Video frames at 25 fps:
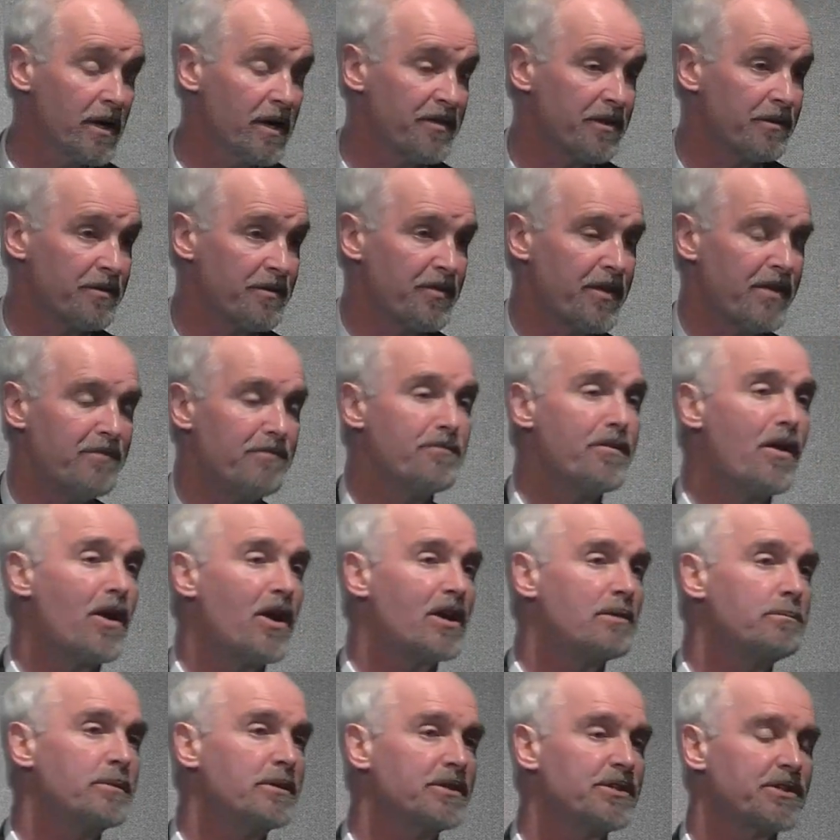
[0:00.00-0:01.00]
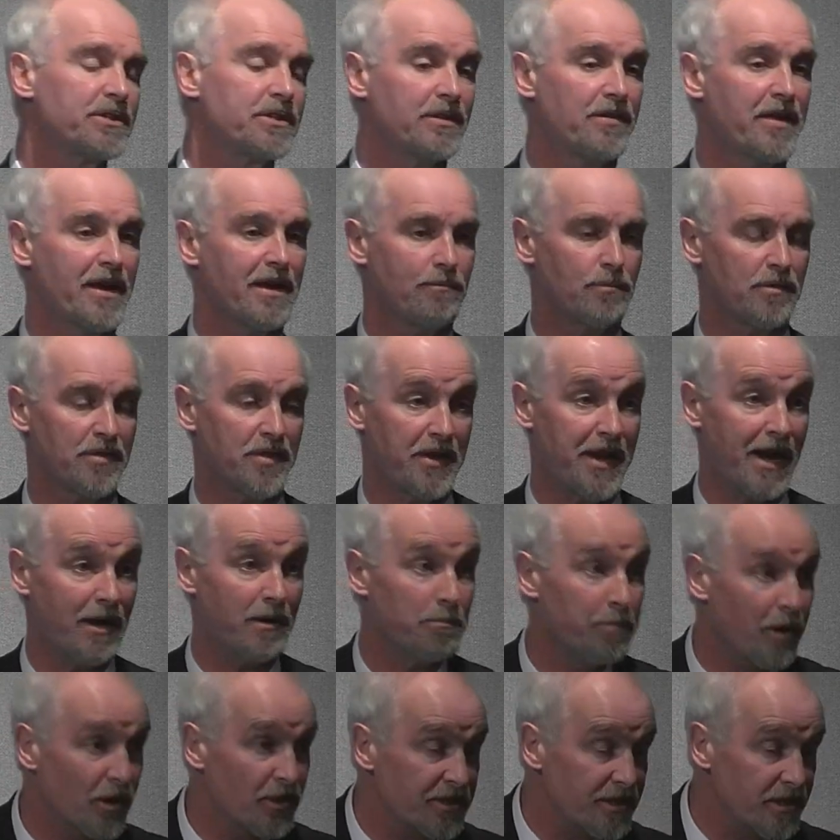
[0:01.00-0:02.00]
They're in the environment, they're within our
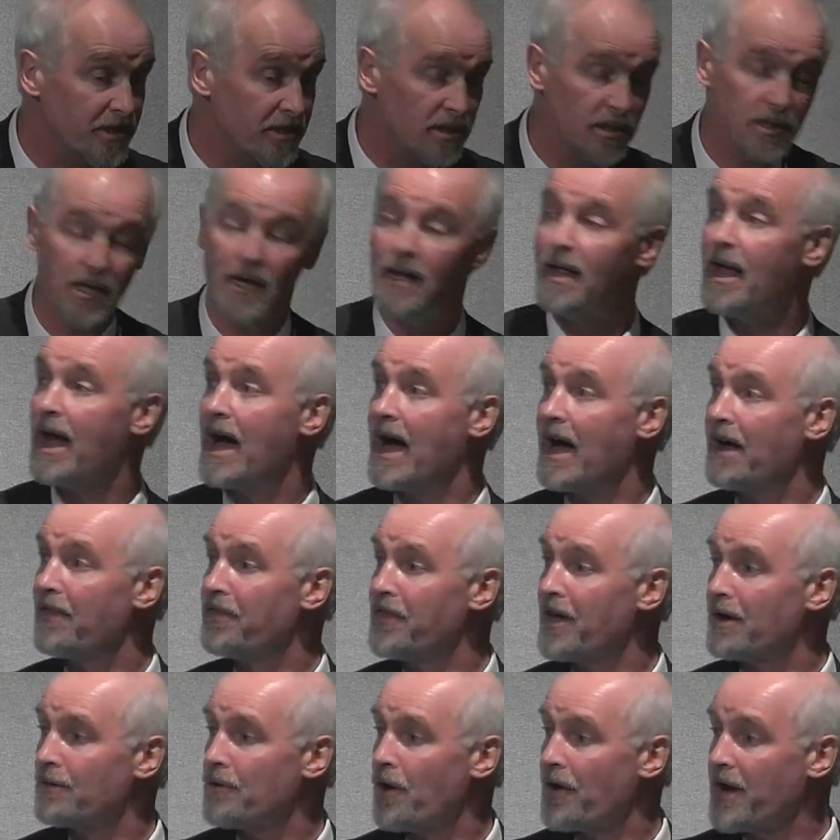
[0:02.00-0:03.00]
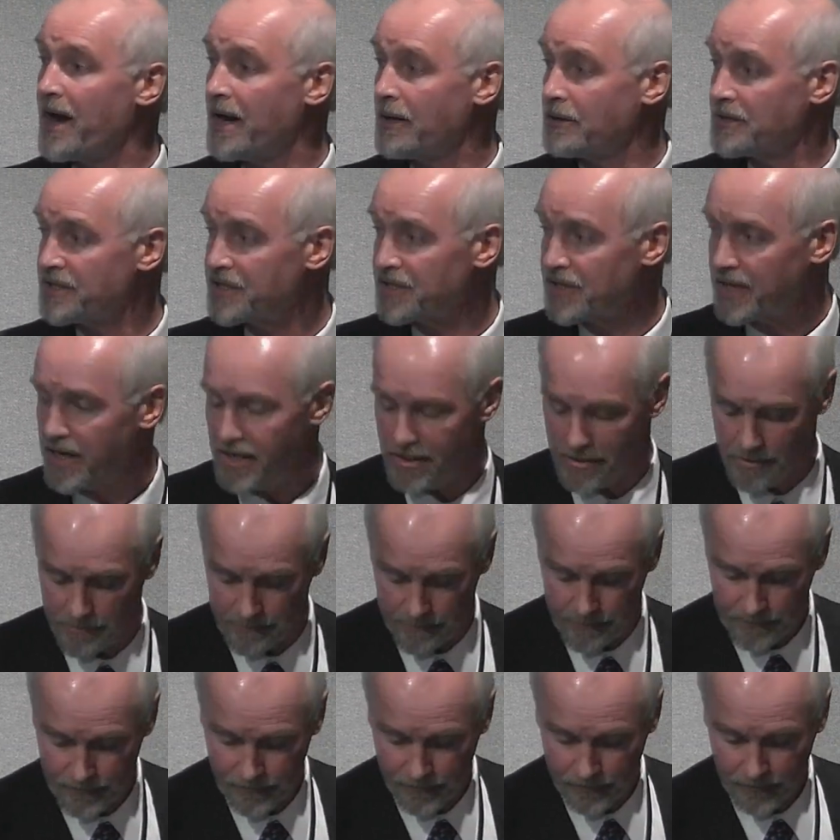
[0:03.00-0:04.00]
bodies, and they're on our skin.
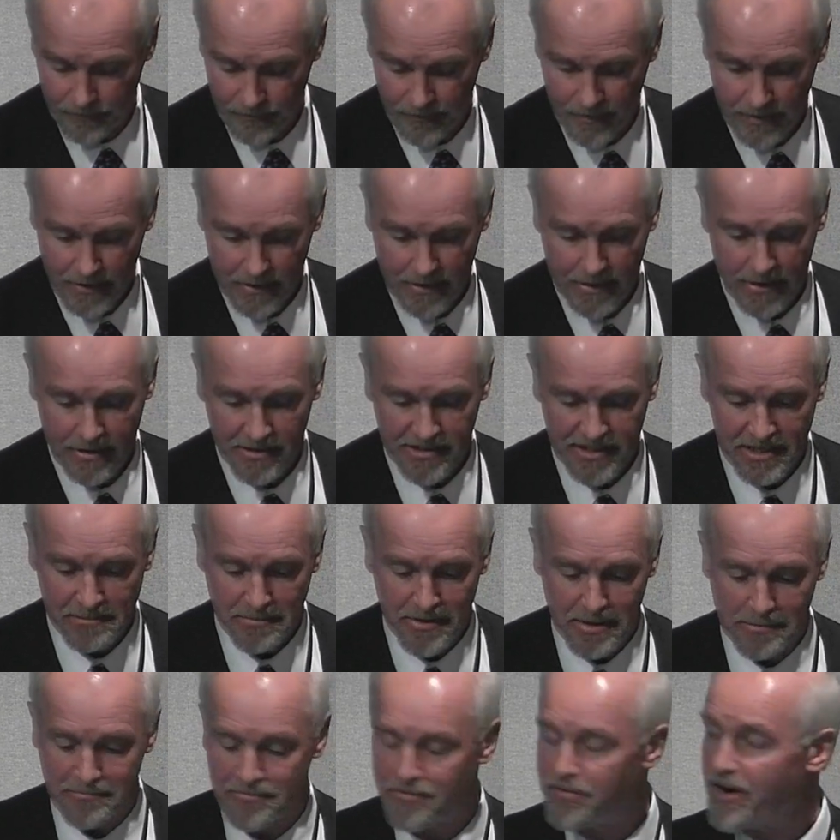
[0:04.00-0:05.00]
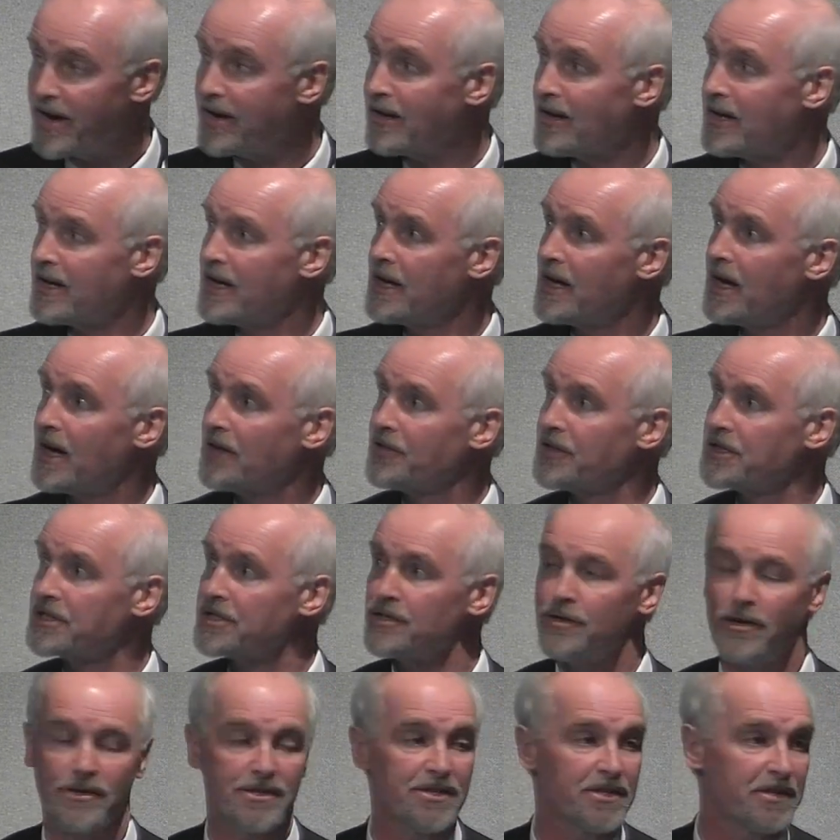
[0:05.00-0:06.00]
Some of them friendly, others
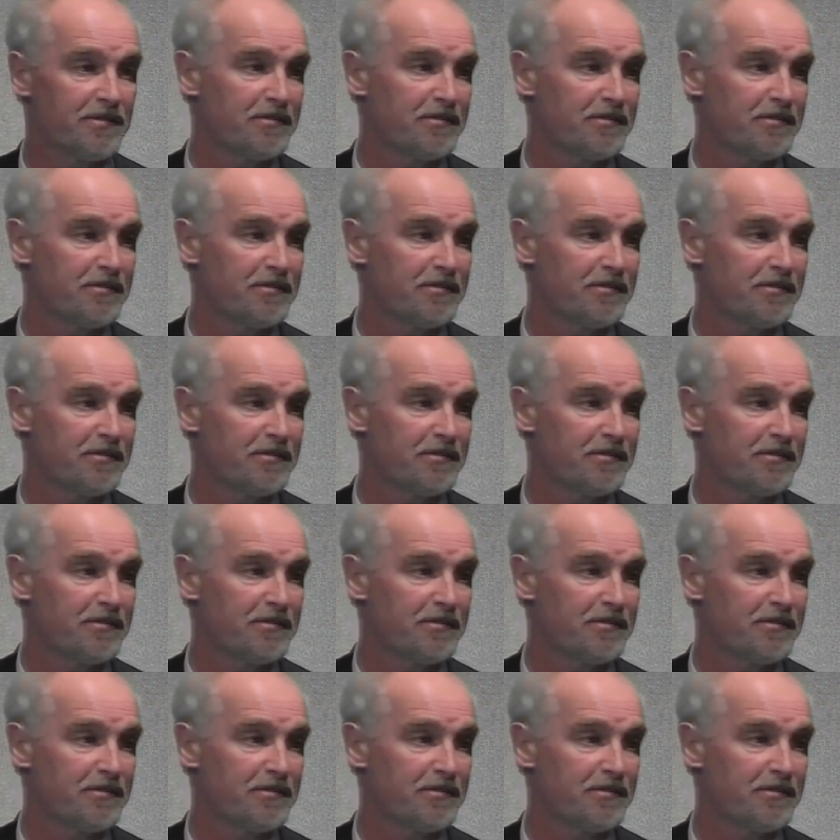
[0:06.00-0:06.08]
not so